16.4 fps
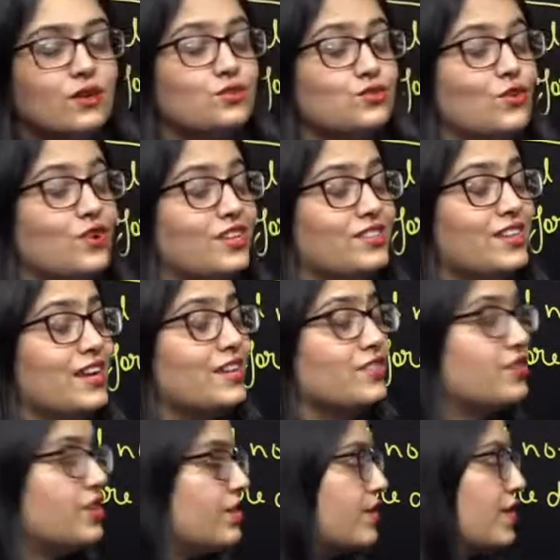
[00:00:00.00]
Oh sorry, there are
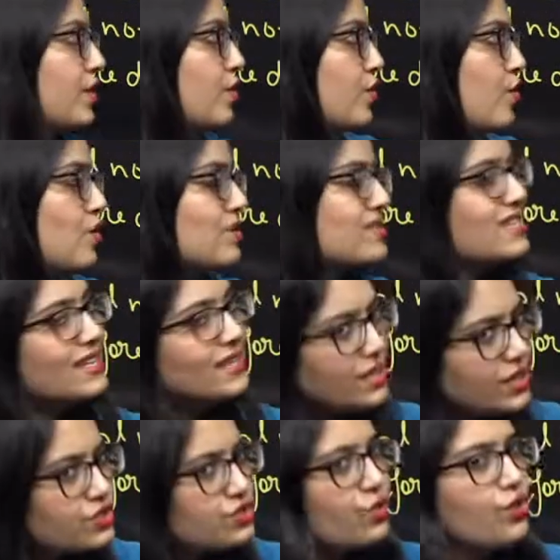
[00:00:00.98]
3 codons, and
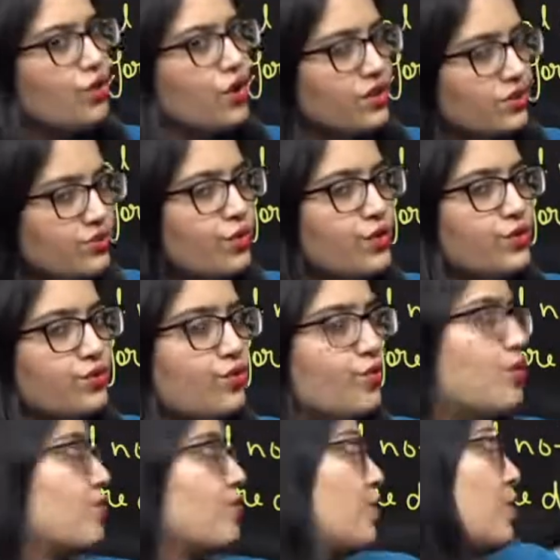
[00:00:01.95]
each codon is going to
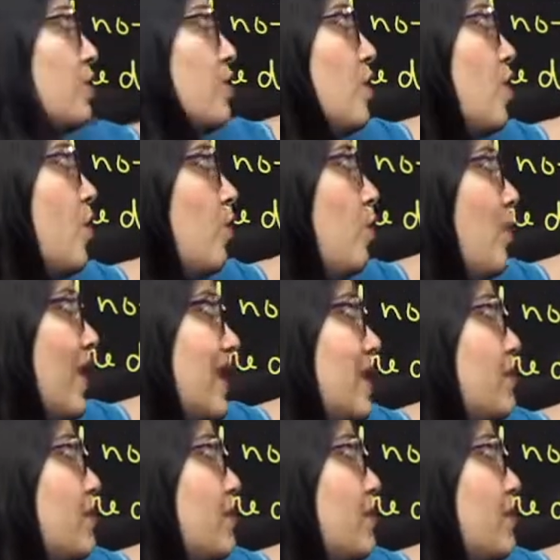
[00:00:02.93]
code for one